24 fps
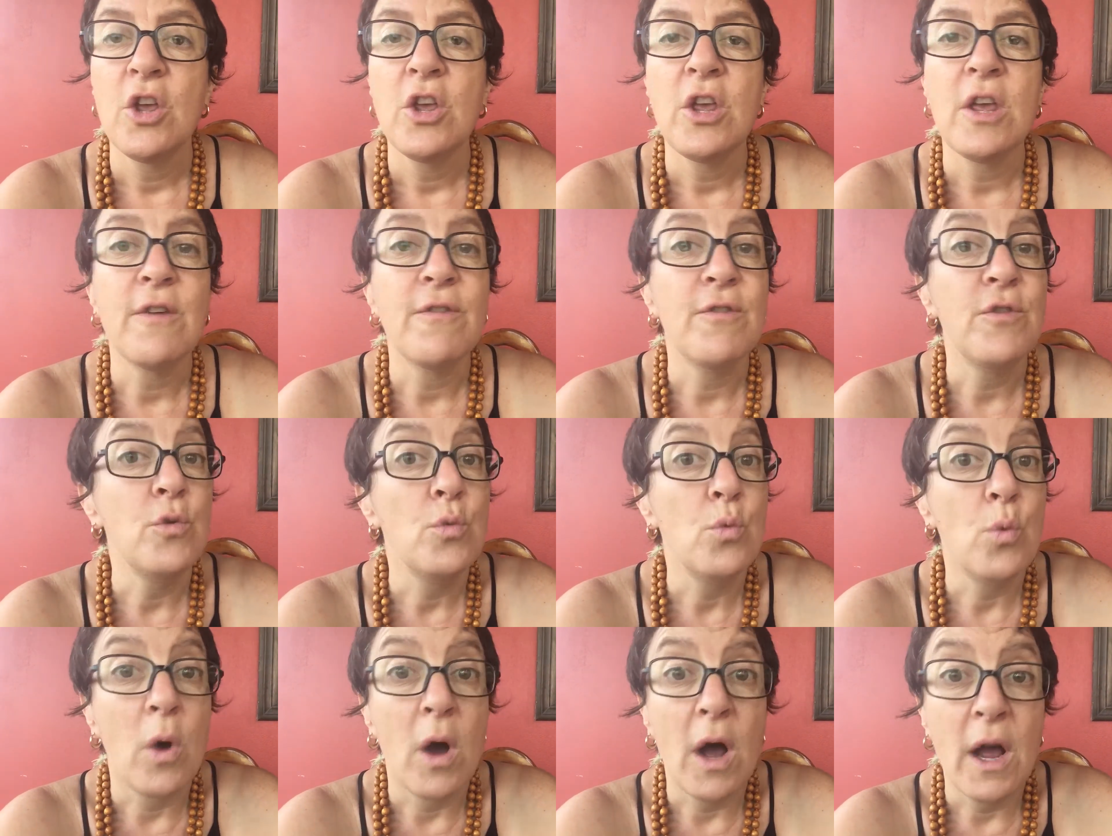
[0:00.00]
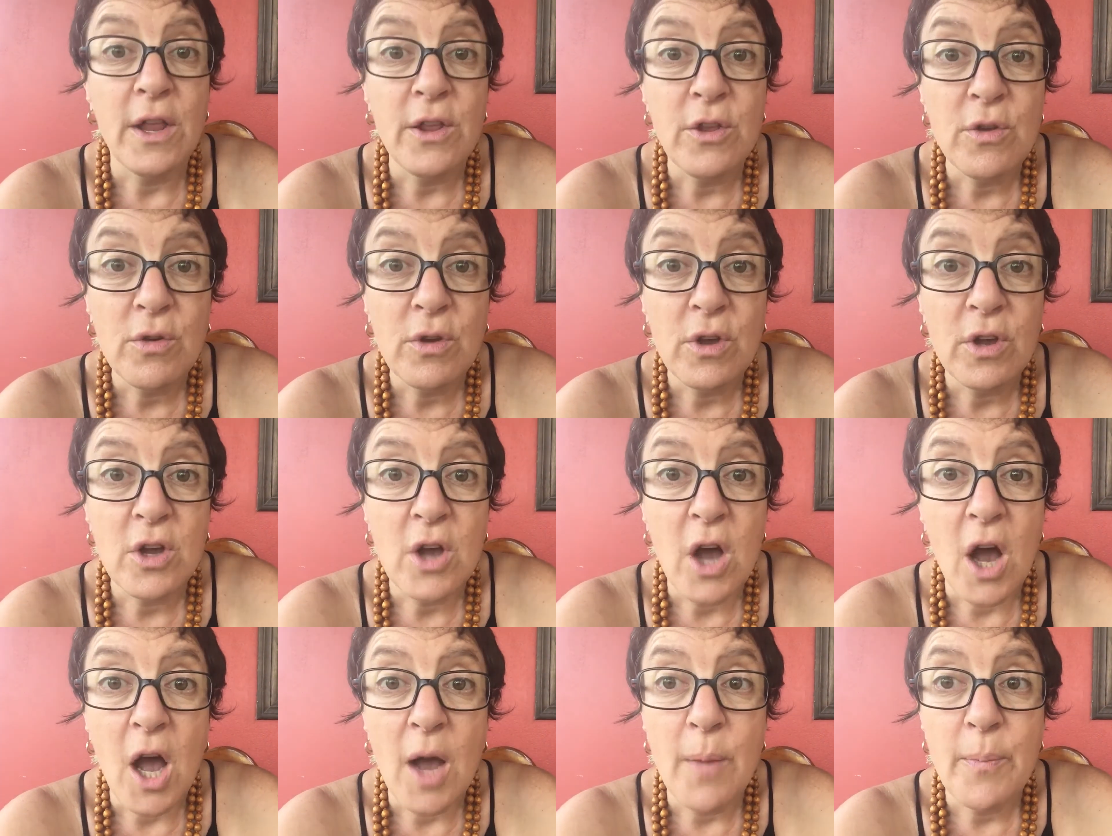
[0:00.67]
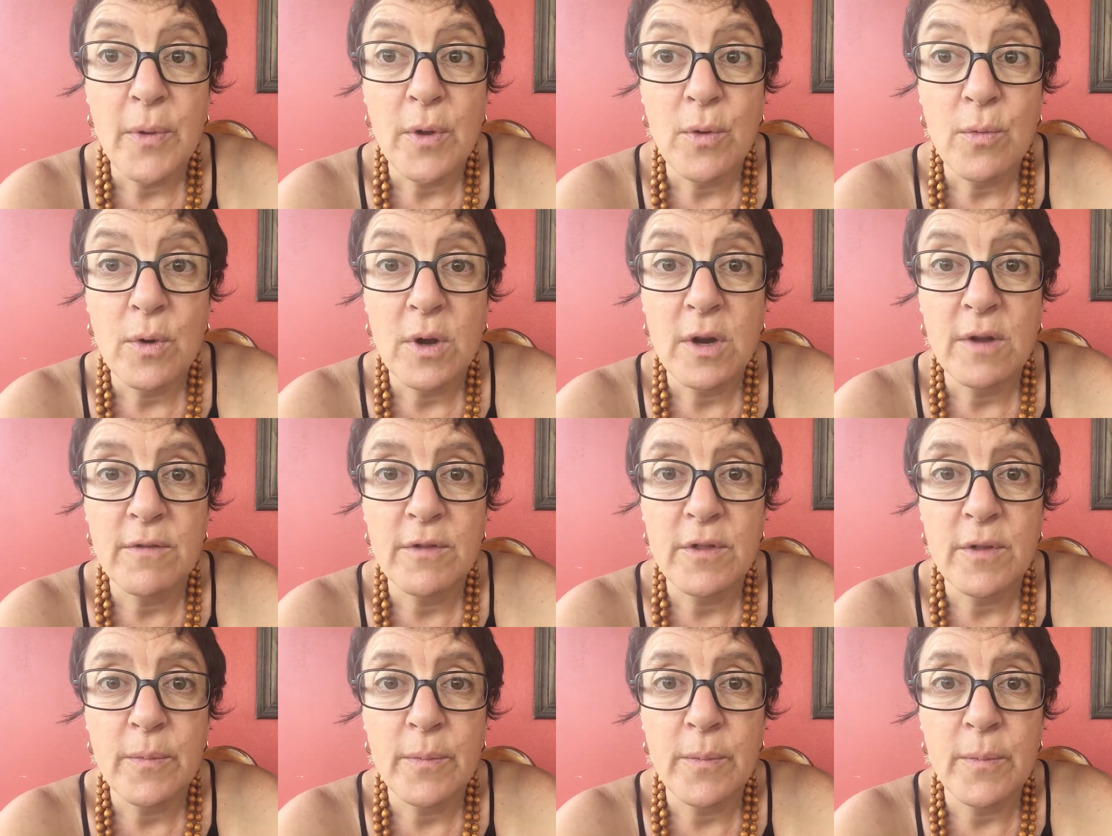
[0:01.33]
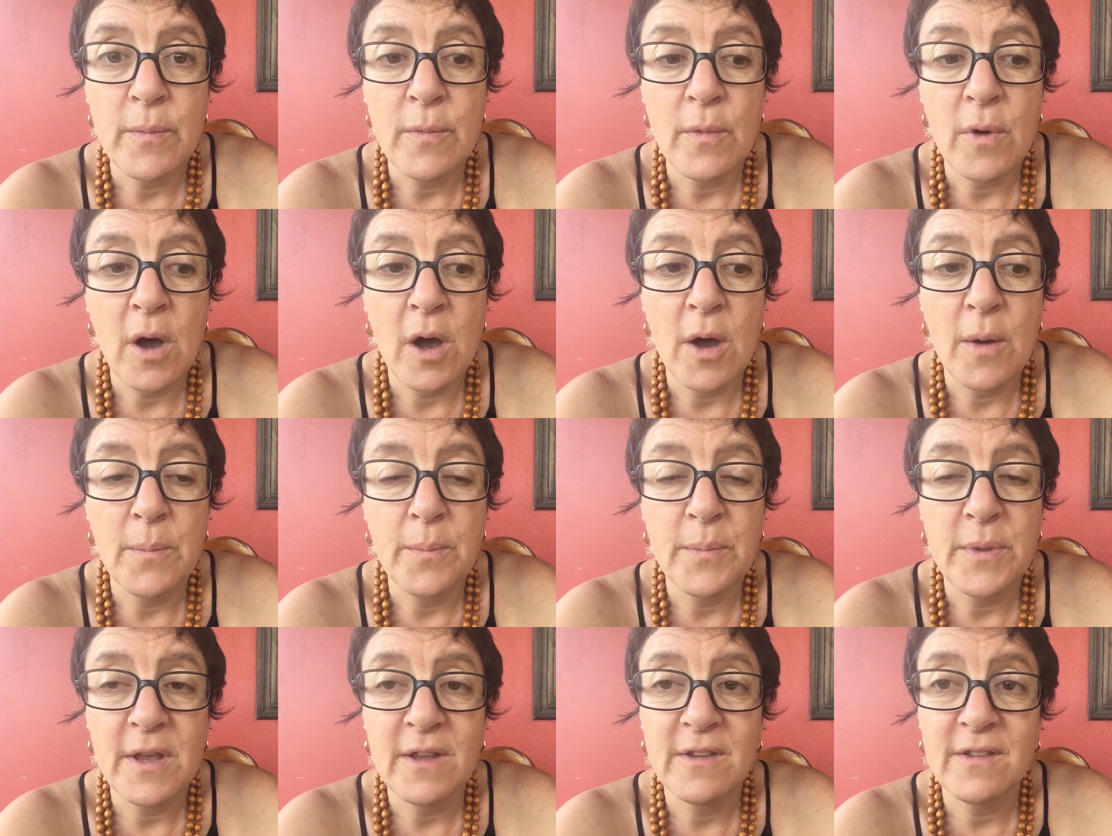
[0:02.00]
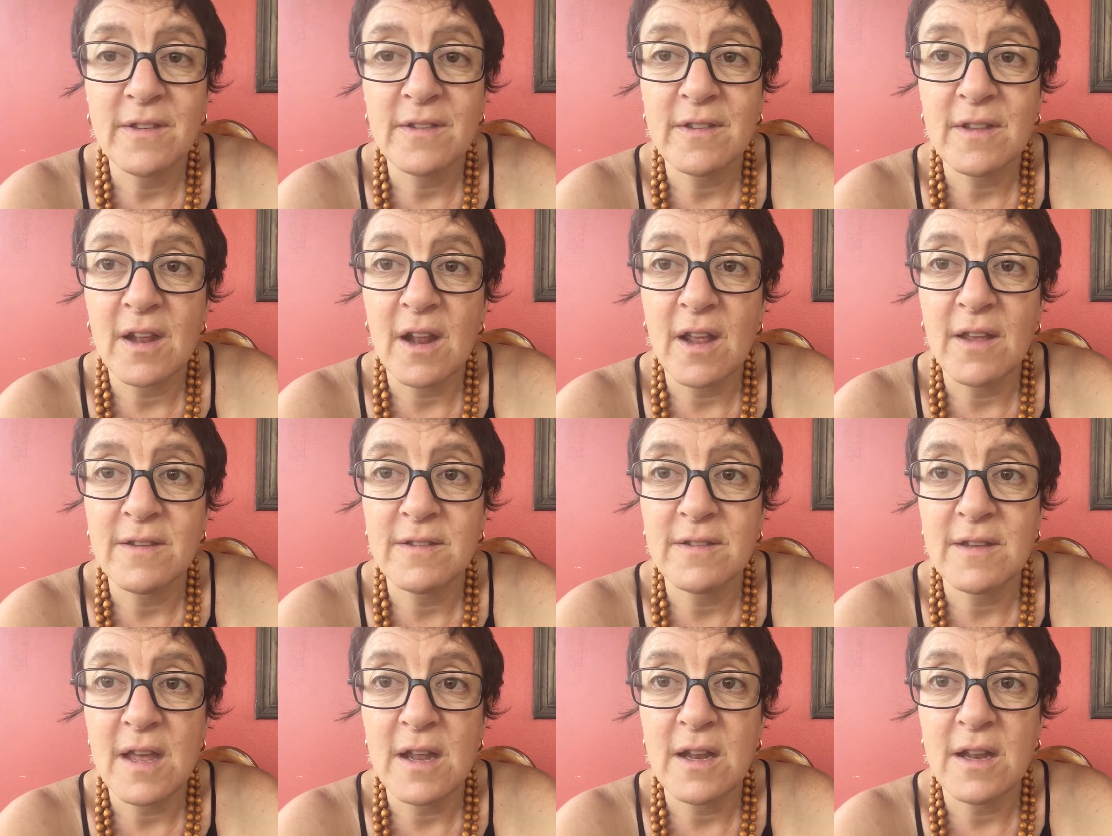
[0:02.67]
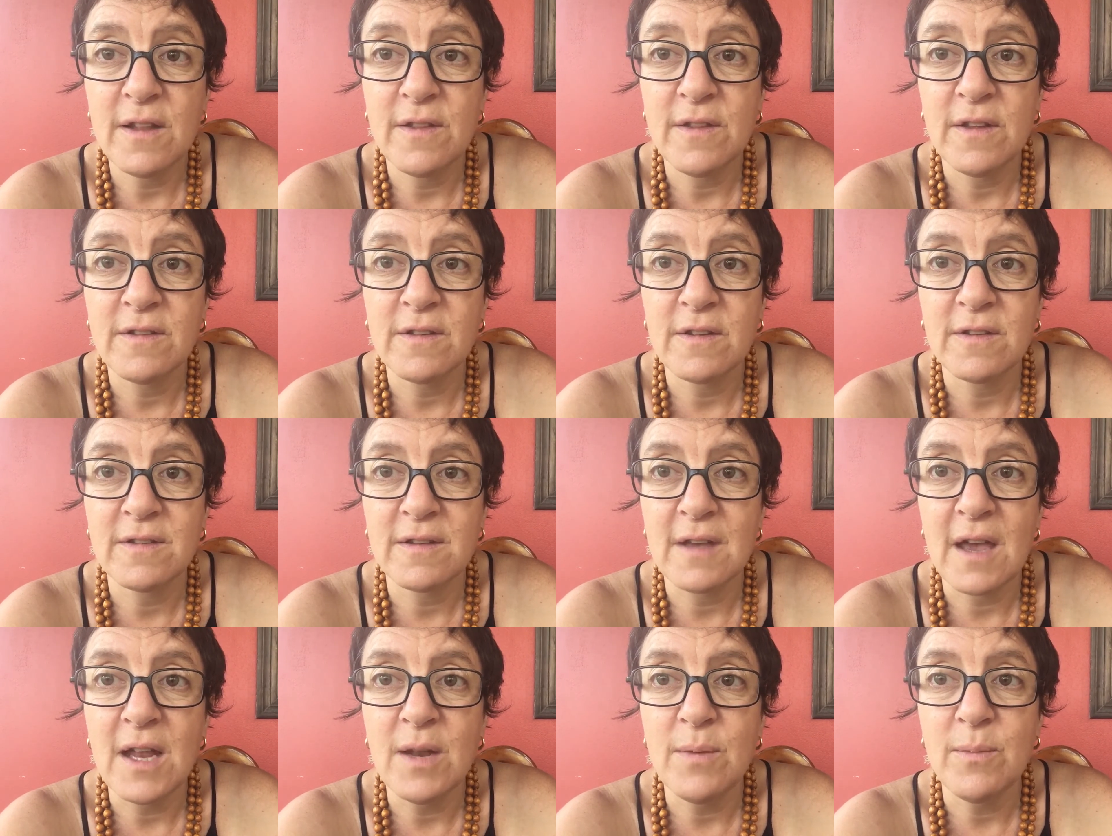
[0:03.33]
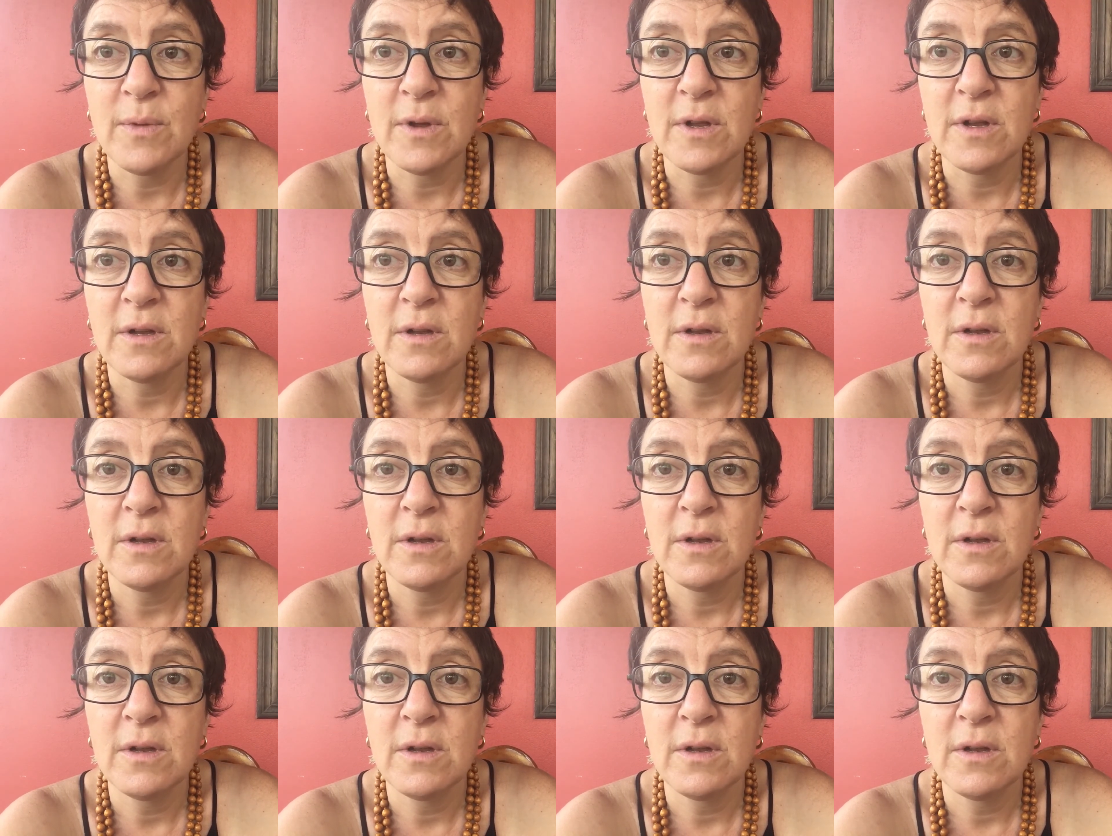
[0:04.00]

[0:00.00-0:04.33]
If you want, you can copy one of the pieces that I sent in this assignment,